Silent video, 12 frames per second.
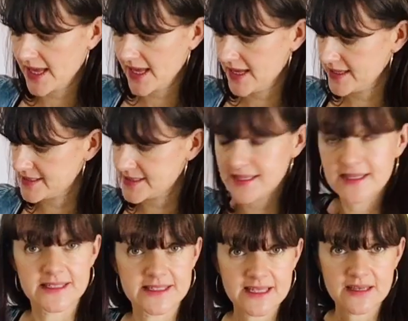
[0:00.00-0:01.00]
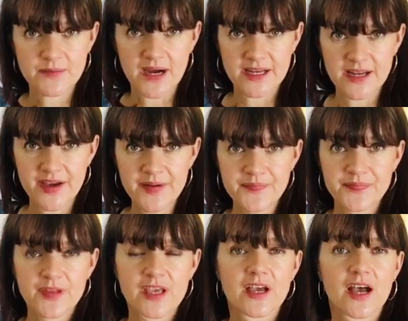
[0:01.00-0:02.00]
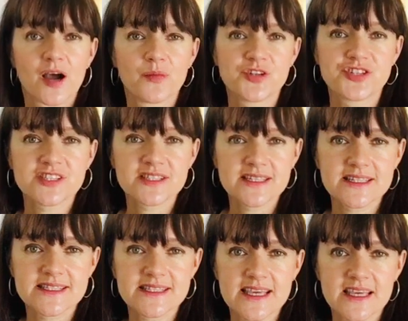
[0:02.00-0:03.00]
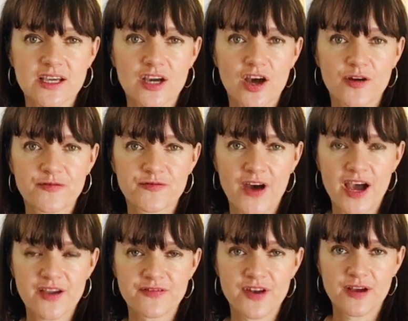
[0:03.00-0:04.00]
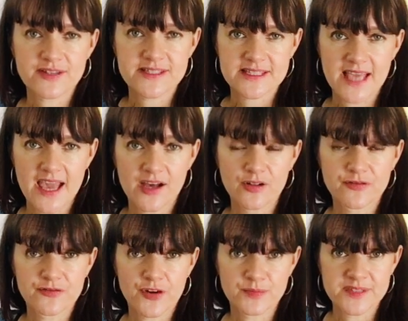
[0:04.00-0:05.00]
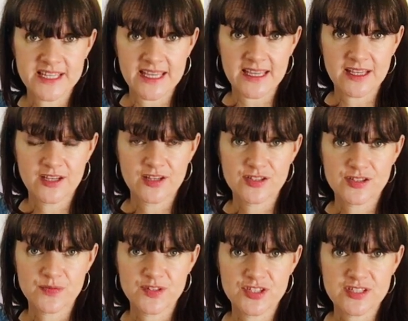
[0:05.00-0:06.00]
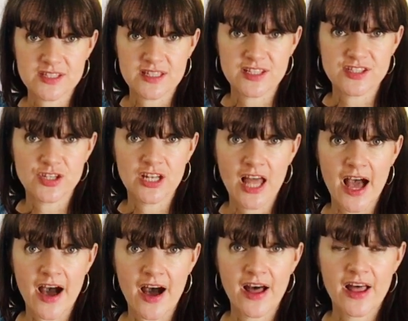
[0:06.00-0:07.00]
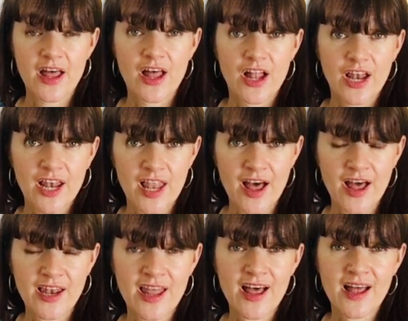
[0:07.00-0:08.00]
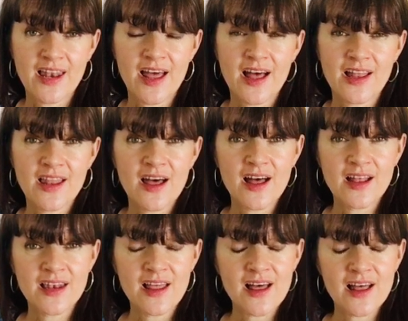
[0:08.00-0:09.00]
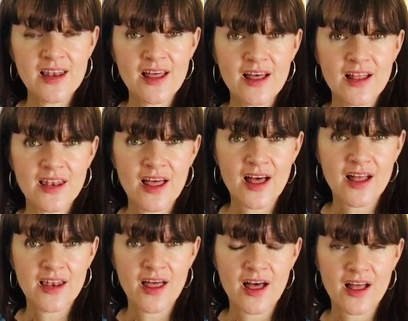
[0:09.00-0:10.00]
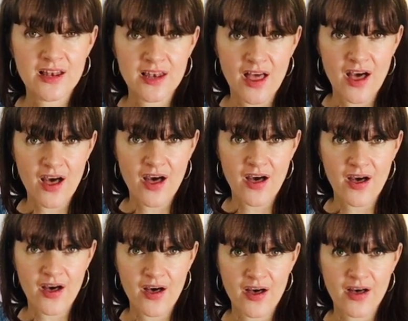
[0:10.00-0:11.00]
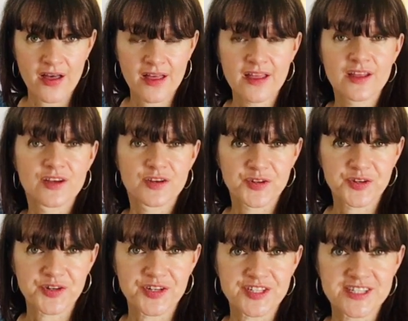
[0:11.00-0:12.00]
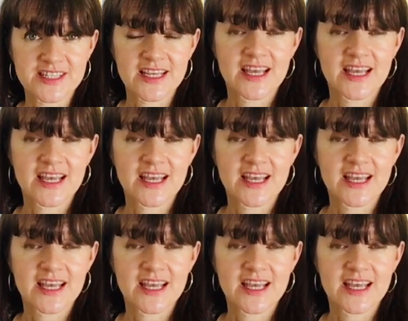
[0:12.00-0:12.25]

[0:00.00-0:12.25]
is D minor, and we're just going to sing a 5-note scale from D. So we're just going to la, la, la, la, la, la, la, la, la. Good.